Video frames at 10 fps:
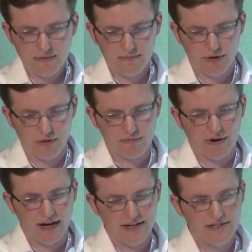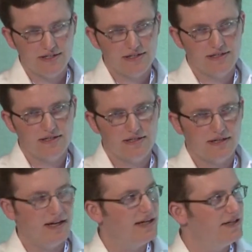Both riders
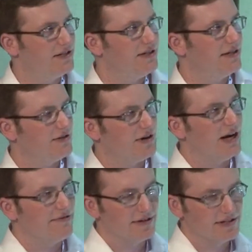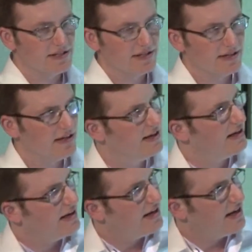and drivers
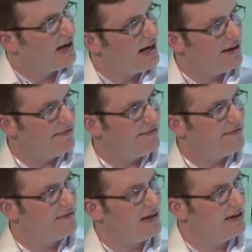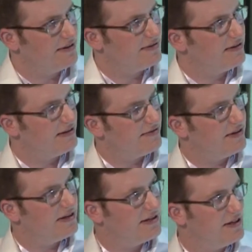have
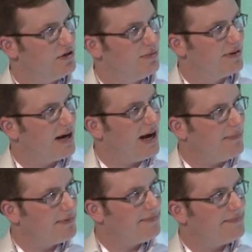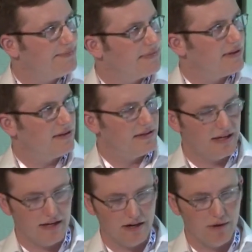the Uber app.
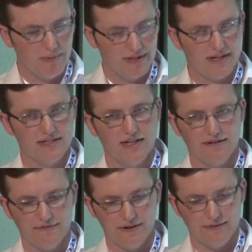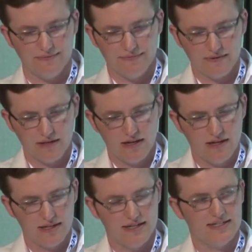They open their telephone.
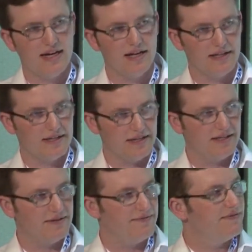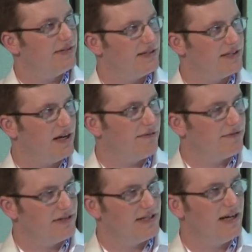They tell the
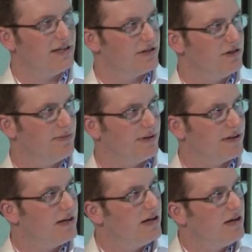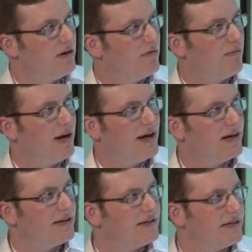software tells Uber
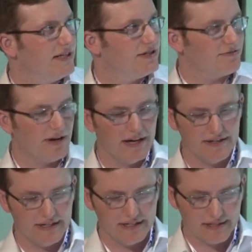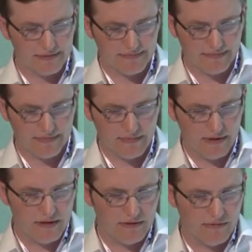where each rider is,
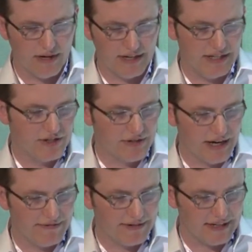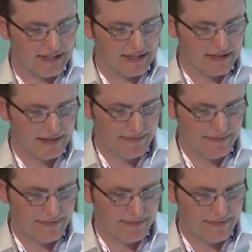where each driver is,